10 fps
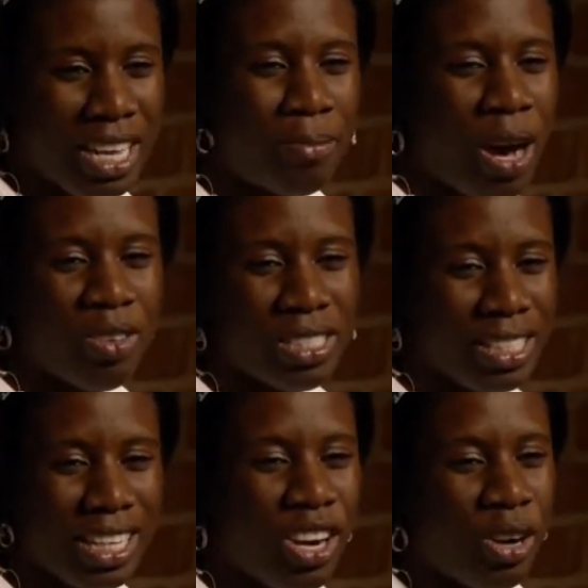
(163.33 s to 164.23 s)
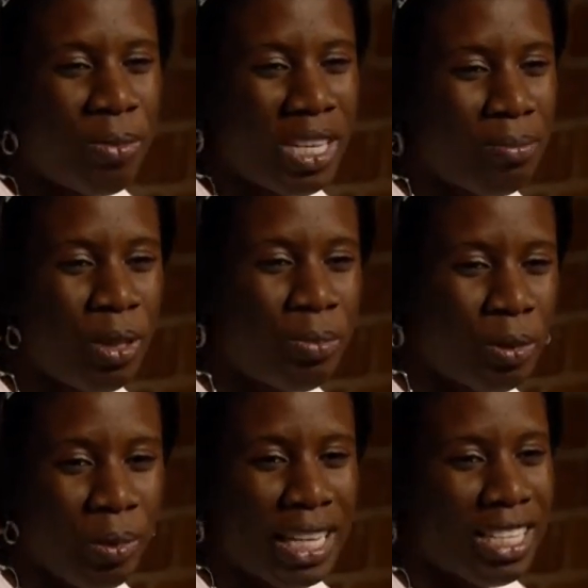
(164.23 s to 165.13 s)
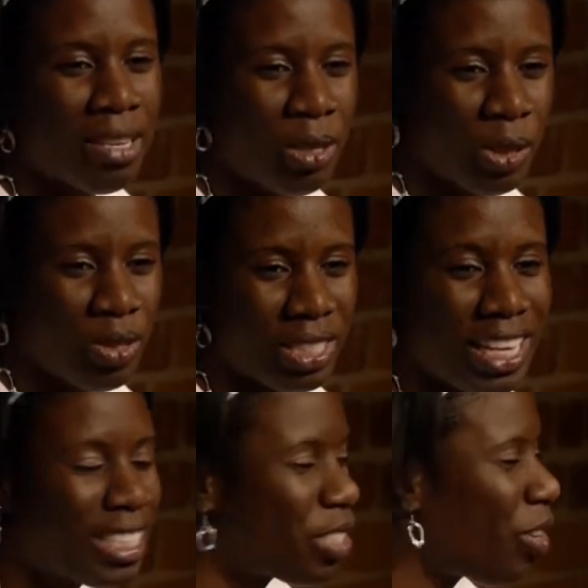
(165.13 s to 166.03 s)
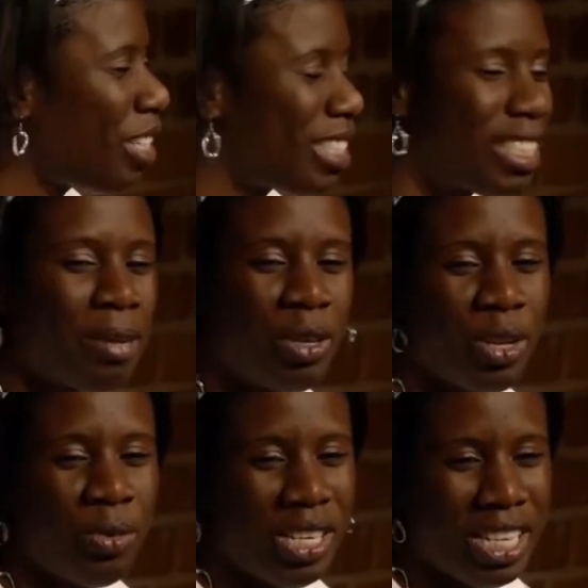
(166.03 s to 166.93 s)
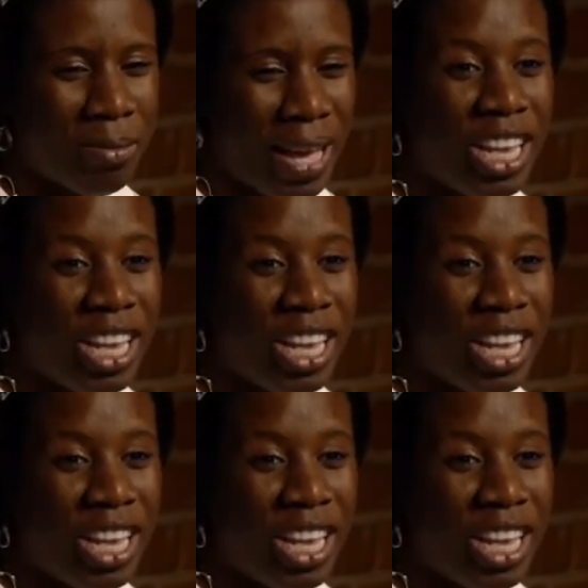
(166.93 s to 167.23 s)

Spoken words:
about Caribbean people playing dominoes. And it's called Some Other Rhythm.